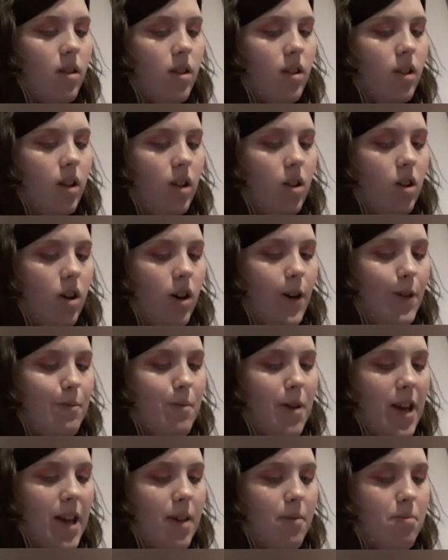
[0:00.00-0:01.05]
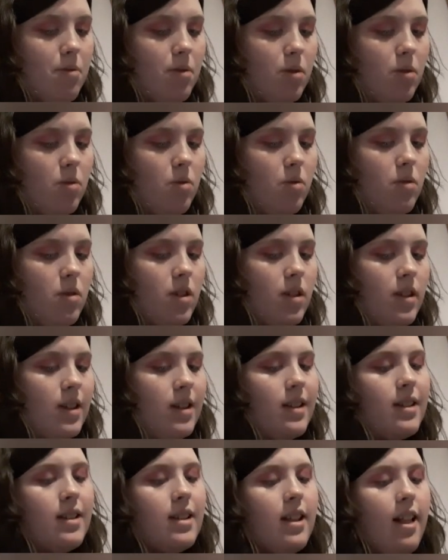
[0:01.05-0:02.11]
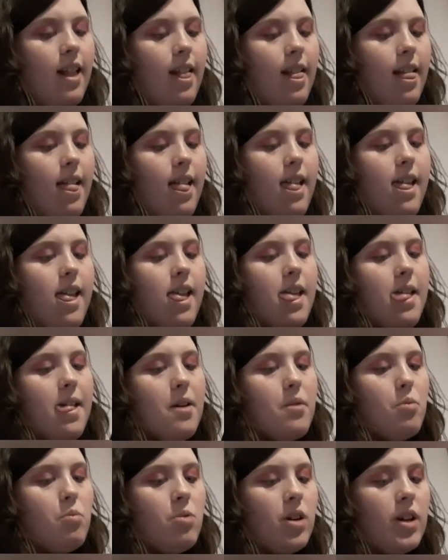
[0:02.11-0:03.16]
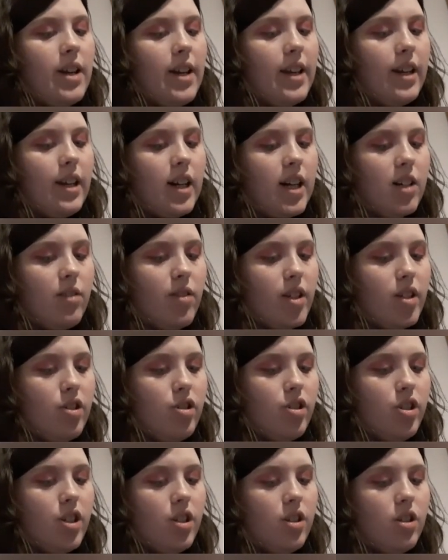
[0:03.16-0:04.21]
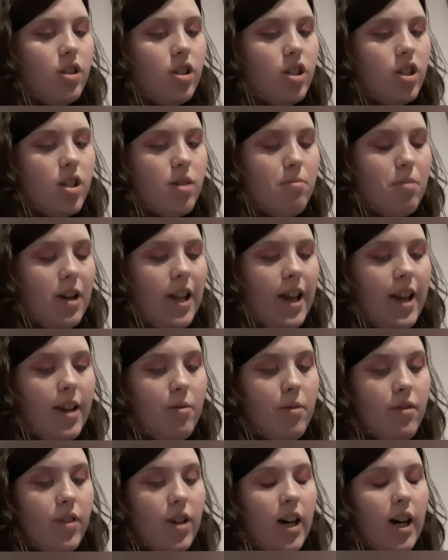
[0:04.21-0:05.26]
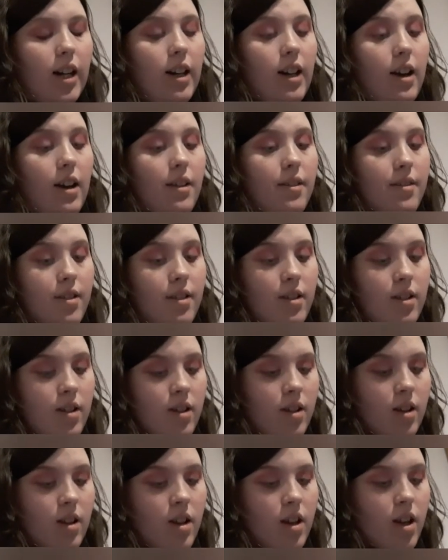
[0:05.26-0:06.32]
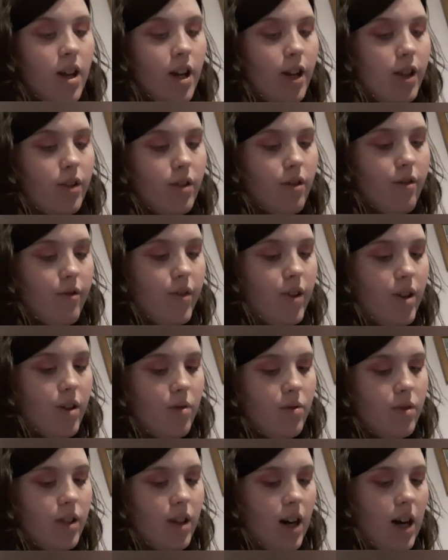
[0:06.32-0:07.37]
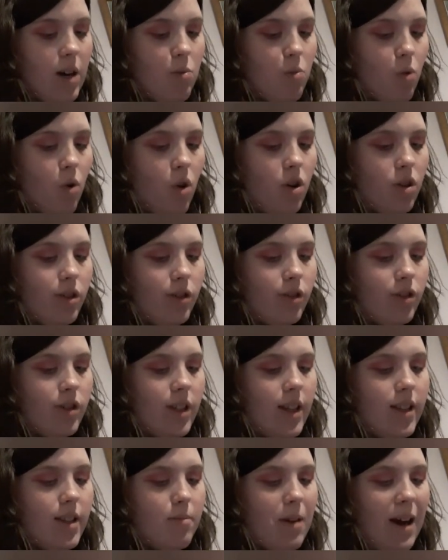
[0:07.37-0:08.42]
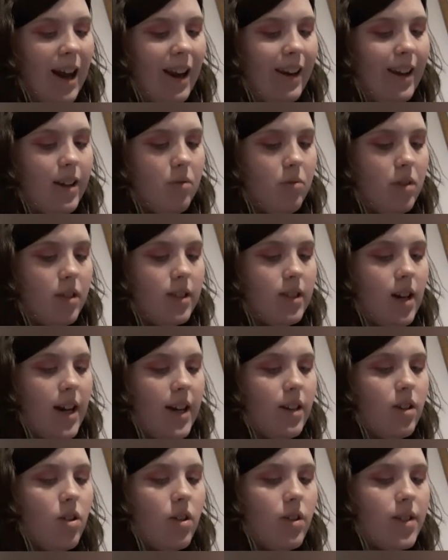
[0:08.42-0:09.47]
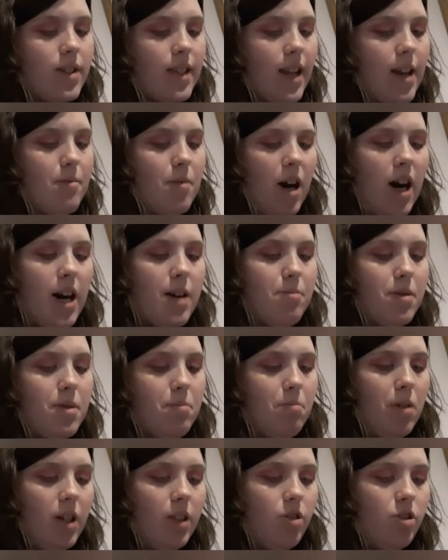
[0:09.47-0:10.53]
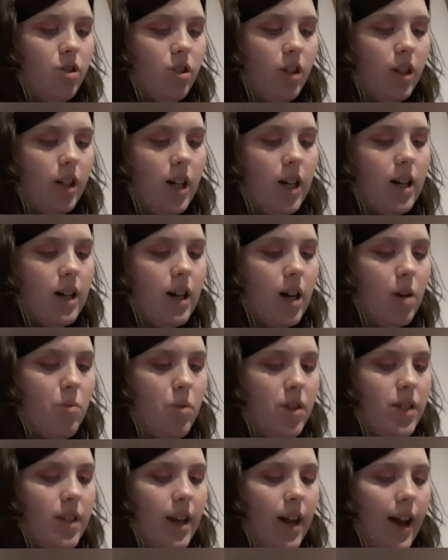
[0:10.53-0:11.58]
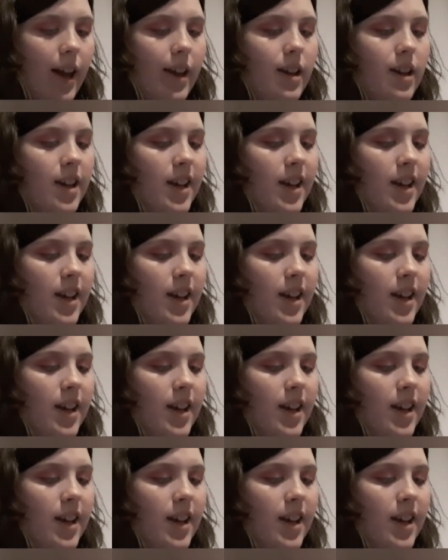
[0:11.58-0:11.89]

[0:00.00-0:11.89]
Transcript: lot of people were encouraged to play with colour. The reviews that I watched in the palette was like not the same hype as Blood Sugar, I would say.